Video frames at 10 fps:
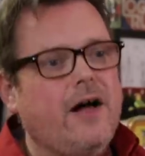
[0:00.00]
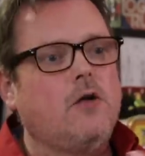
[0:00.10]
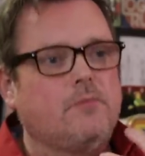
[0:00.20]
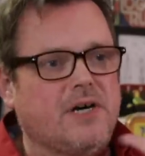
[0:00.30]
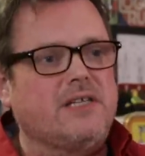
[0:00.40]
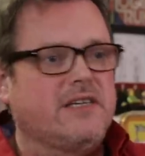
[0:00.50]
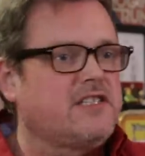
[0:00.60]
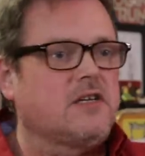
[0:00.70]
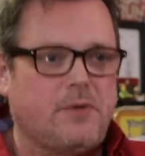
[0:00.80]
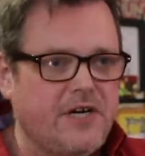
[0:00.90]
help but
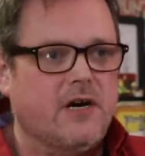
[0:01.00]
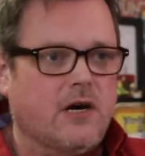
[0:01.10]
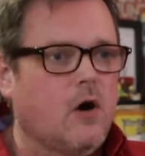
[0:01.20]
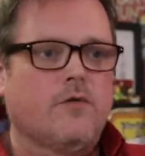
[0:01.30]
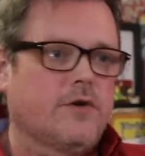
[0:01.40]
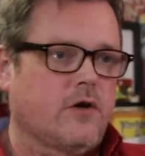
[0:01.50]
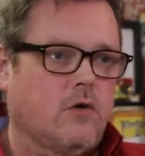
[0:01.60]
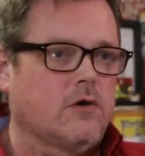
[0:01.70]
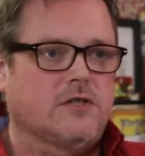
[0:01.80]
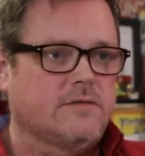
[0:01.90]
disappear over the
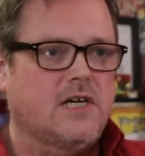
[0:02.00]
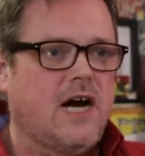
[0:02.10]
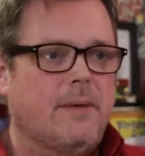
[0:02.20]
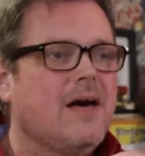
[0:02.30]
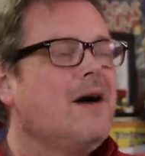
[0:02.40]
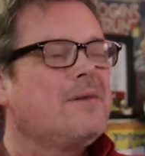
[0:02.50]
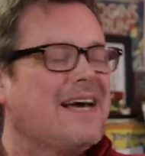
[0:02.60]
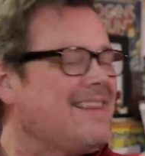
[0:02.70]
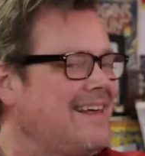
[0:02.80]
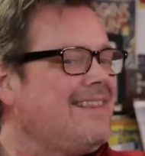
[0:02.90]
course of time. But
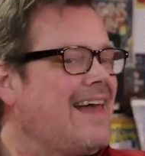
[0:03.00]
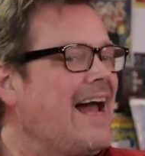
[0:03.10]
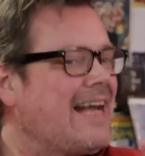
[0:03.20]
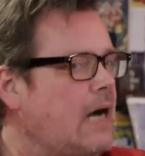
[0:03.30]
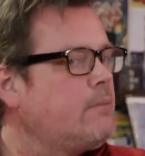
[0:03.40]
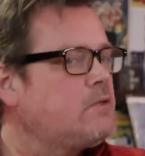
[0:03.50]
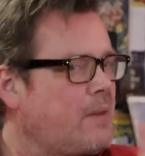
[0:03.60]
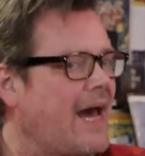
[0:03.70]
I think that comes